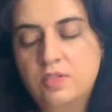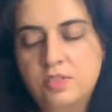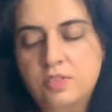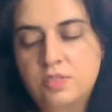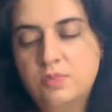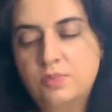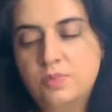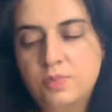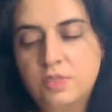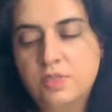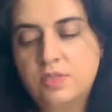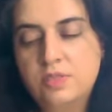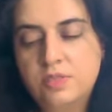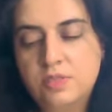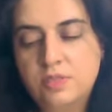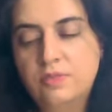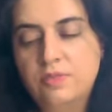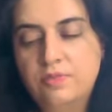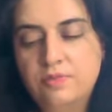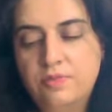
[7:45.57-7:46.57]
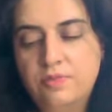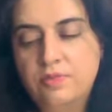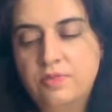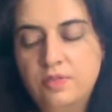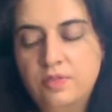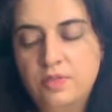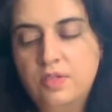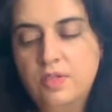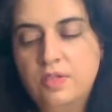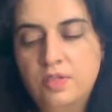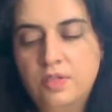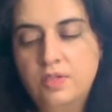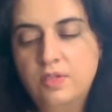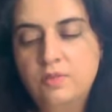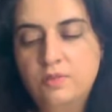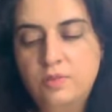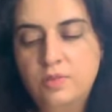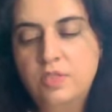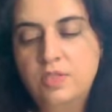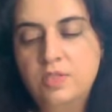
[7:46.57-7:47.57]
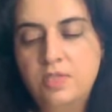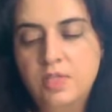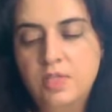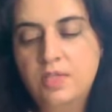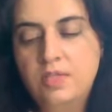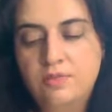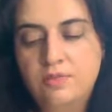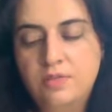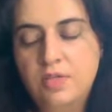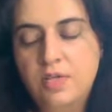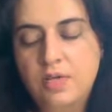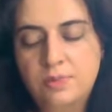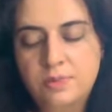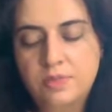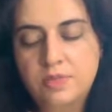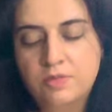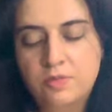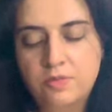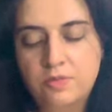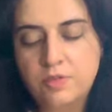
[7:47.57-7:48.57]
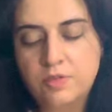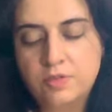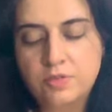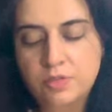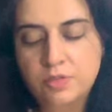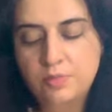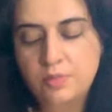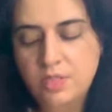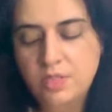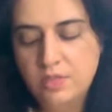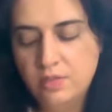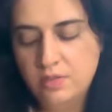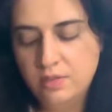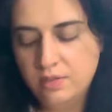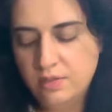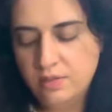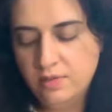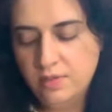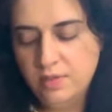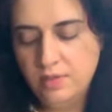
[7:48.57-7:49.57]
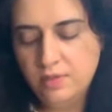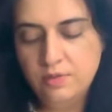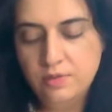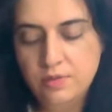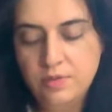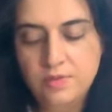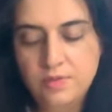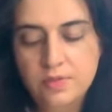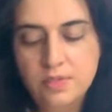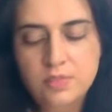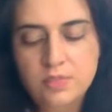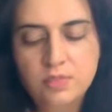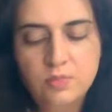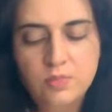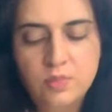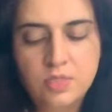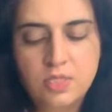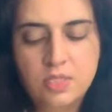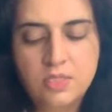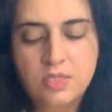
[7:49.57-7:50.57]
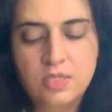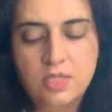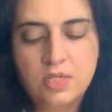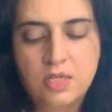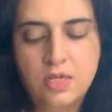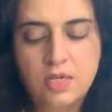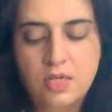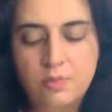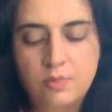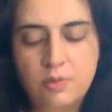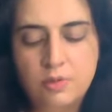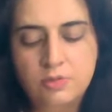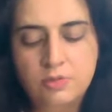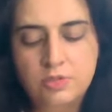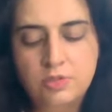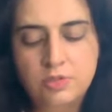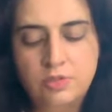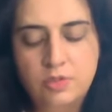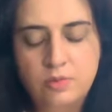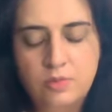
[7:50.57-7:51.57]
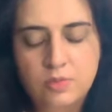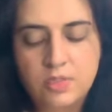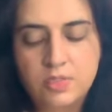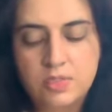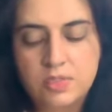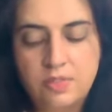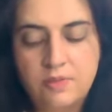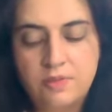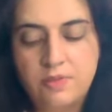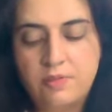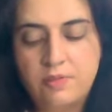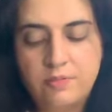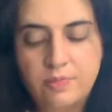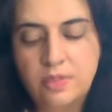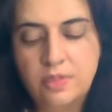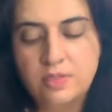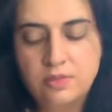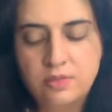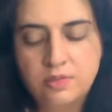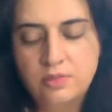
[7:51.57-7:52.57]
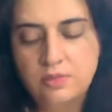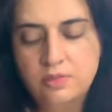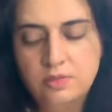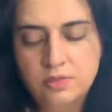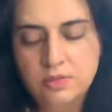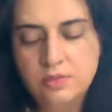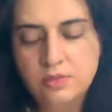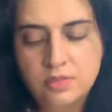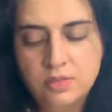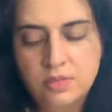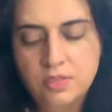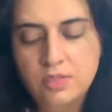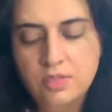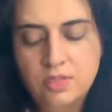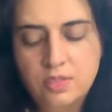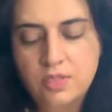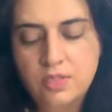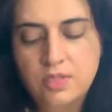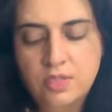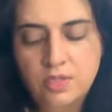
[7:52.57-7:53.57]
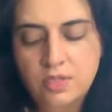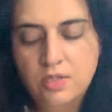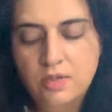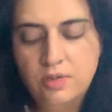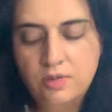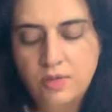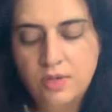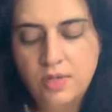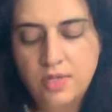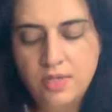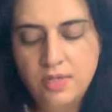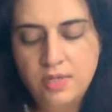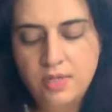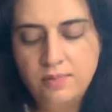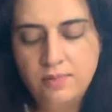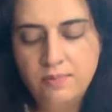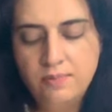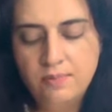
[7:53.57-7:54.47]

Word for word: Expressive with the Knight of Cups in reverse. So let me clear. There you go. There is someone that's thinking about you though with the Seven of Pentacles, okay?